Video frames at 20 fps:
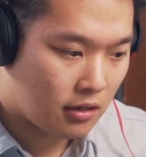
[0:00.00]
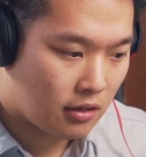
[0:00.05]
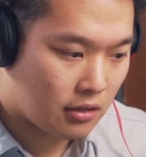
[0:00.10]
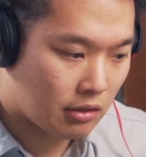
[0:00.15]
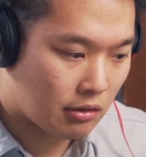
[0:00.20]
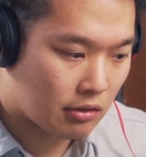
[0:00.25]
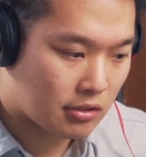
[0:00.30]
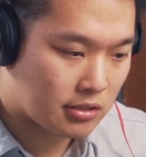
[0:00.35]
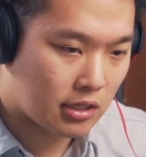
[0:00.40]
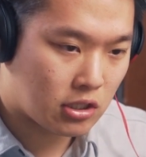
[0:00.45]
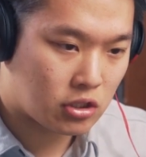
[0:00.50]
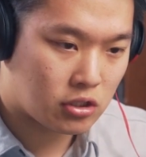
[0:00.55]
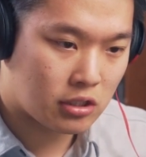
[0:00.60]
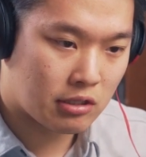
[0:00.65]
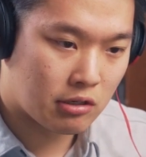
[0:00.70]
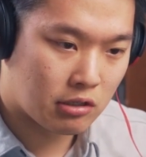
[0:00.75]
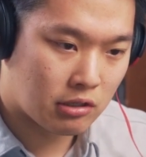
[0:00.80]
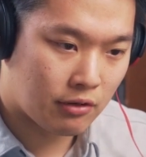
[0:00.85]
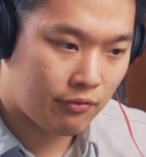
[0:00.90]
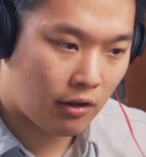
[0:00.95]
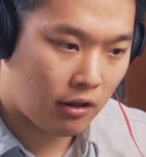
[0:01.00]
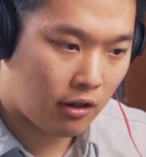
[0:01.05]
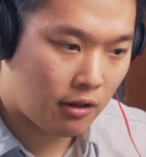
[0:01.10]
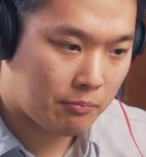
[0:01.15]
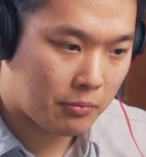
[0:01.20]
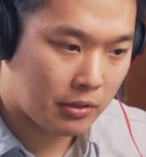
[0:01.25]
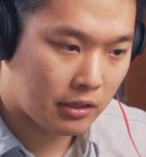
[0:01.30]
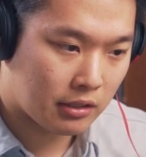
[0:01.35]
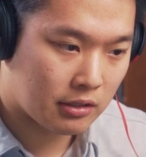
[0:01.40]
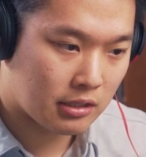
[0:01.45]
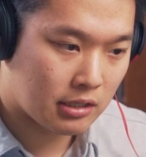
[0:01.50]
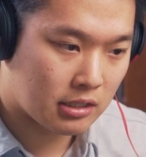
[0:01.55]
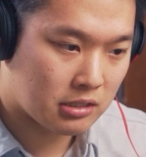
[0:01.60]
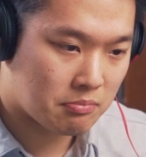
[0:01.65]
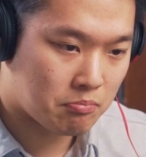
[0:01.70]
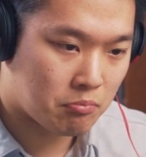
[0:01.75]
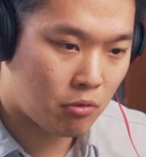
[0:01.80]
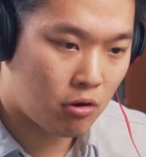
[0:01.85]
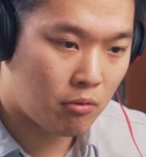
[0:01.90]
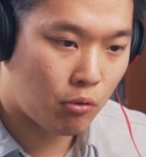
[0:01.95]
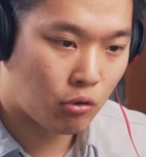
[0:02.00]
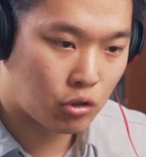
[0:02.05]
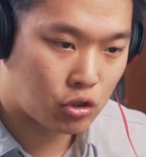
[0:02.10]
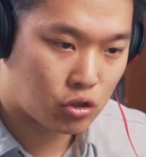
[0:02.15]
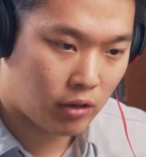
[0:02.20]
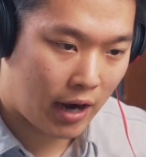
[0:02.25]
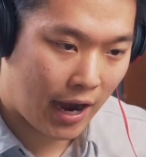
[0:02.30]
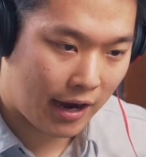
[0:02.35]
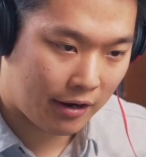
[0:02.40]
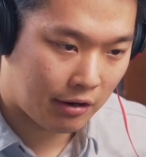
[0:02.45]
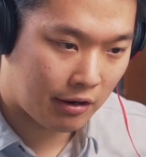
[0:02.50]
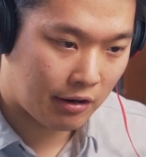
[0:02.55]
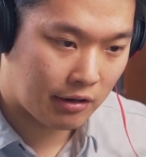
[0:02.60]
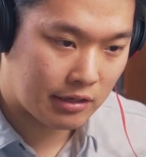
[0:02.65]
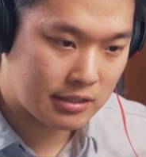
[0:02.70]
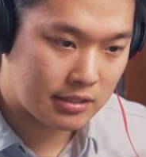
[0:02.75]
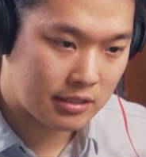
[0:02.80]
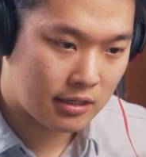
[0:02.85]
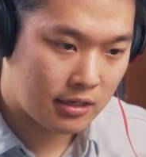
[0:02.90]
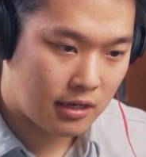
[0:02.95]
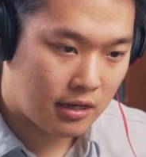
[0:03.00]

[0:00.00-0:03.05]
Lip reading: essentially they're developing these mobile trackers